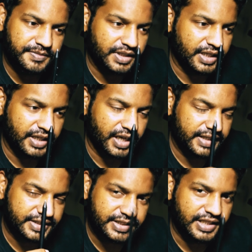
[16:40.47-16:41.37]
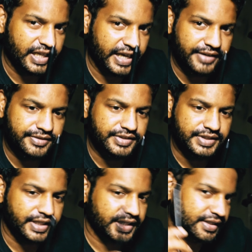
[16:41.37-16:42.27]
and still I have to
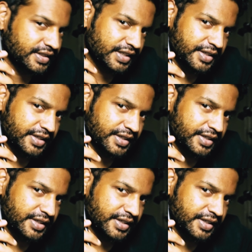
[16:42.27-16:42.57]
say,